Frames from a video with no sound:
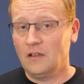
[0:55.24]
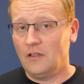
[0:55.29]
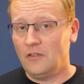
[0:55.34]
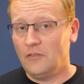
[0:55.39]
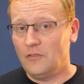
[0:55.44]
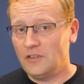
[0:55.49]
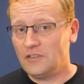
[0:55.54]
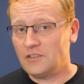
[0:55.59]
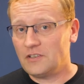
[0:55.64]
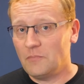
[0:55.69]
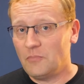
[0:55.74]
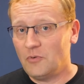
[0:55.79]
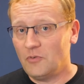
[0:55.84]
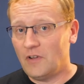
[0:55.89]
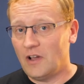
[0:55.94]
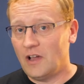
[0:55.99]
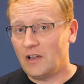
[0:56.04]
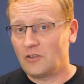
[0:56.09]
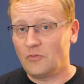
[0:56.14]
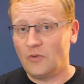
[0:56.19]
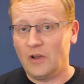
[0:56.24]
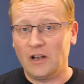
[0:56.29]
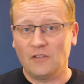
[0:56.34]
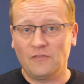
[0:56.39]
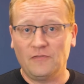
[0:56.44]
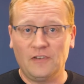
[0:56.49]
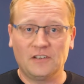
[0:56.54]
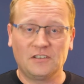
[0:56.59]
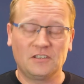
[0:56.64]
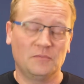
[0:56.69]
this can provide greater
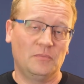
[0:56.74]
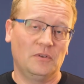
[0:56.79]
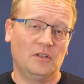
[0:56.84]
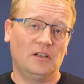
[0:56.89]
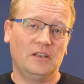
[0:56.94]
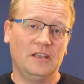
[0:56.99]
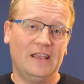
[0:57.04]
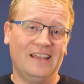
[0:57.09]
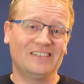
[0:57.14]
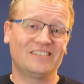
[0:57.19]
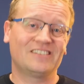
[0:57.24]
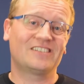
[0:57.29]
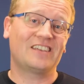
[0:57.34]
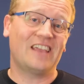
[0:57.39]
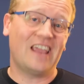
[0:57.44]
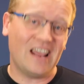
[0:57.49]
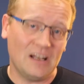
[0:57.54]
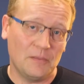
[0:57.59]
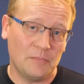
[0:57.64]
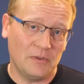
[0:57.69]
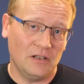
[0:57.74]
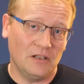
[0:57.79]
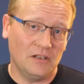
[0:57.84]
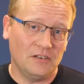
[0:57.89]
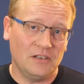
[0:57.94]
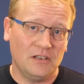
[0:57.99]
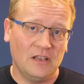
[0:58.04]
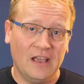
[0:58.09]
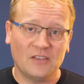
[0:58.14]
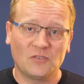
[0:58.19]
flexibility and
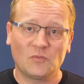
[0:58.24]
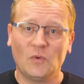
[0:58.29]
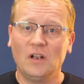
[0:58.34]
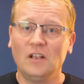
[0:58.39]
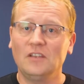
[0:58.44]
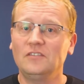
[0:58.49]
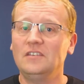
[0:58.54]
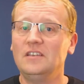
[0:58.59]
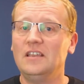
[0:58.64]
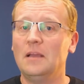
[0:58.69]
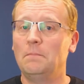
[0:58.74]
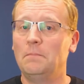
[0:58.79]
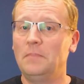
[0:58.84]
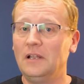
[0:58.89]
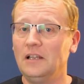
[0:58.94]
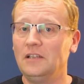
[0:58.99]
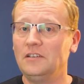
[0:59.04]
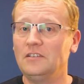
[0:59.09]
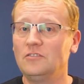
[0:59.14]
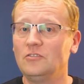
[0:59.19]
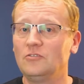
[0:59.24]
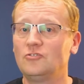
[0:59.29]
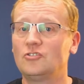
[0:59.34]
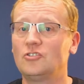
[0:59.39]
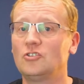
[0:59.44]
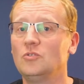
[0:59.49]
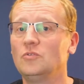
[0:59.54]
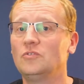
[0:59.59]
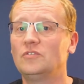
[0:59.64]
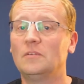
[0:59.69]
scalability, as well as the ability to
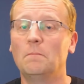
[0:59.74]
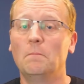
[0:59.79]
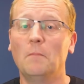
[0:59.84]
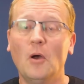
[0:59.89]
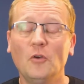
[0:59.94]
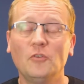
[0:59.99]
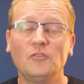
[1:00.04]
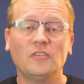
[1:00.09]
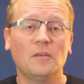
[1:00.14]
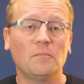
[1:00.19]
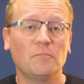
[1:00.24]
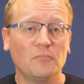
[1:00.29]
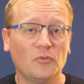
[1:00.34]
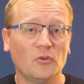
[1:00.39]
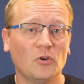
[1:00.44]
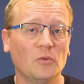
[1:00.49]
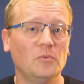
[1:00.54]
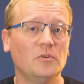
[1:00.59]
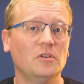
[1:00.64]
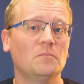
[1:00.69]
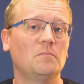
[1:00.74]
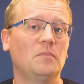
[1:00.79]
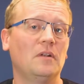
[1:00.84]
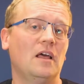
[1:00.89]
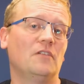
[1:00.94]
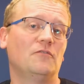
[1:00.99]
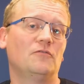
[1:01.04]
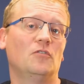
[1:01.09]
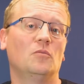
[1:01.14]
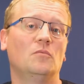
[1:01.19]
choose the most appropriate
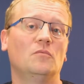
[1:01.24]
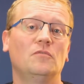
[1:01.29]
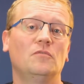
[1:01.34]
platform